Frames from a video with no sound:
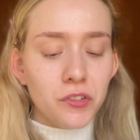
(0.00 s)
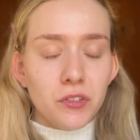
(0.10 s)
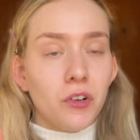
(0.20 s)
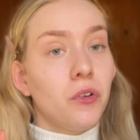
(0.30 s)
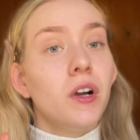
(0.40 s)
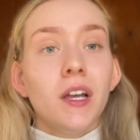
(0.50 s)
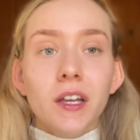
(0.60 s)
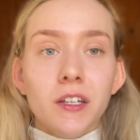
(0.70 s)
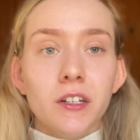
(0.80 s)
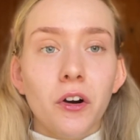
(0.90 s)
So
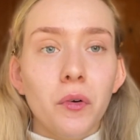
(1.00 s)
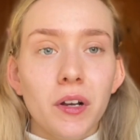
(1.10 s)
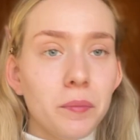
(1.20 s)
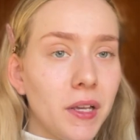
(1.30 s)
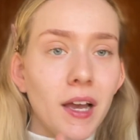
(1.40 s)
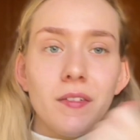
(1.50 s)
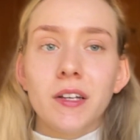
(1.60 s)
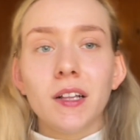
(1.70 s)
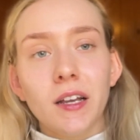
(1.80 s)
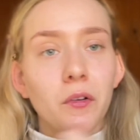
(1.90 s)
you don't want to be having
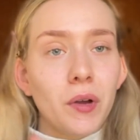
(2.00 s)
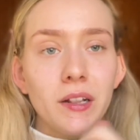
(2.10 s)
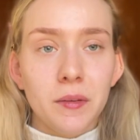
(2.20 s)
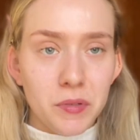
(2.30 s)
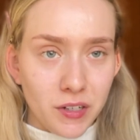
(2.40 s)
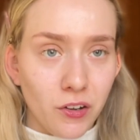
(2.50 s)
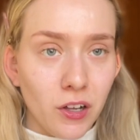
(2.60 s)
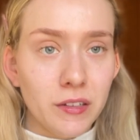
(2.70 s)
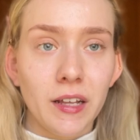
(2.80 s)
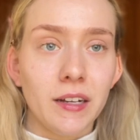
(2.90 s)
like a red lipstick
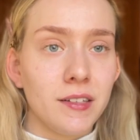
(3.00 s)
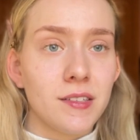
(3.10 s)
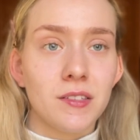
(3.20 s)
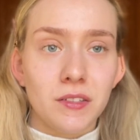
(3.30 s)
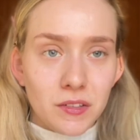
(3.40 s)
on that is